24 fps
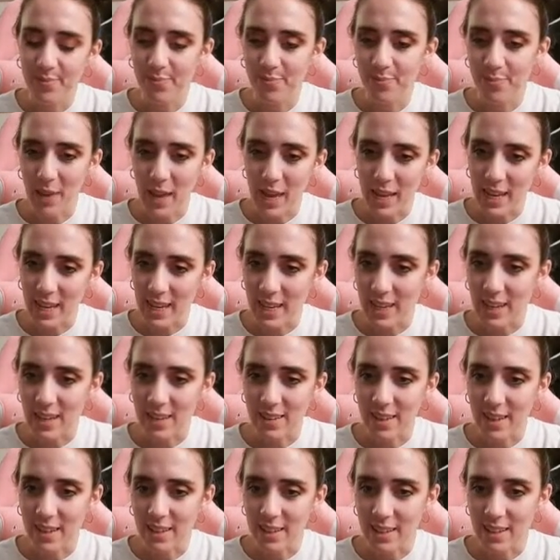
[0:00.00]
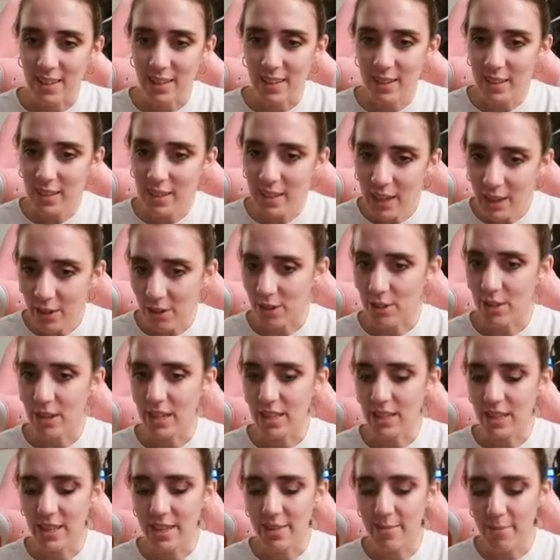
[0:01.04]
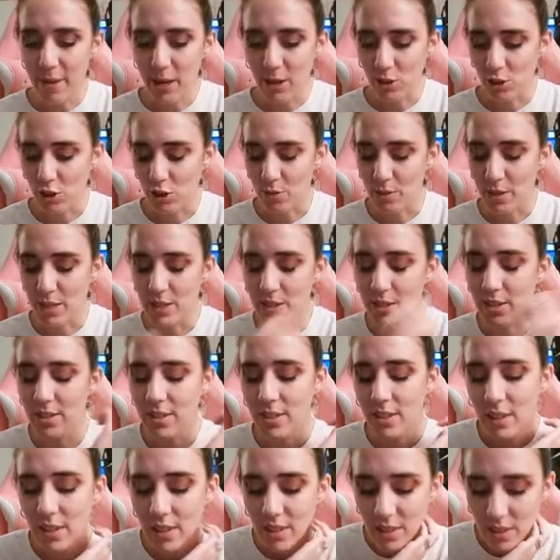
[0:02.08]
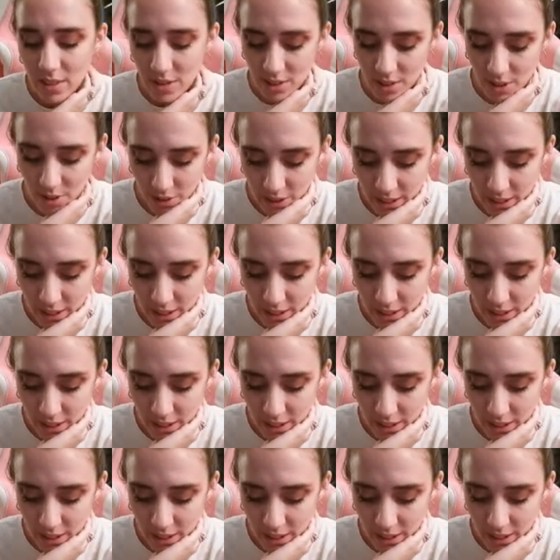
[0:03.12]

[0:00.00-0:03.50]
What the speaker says: making it like the embellishments. So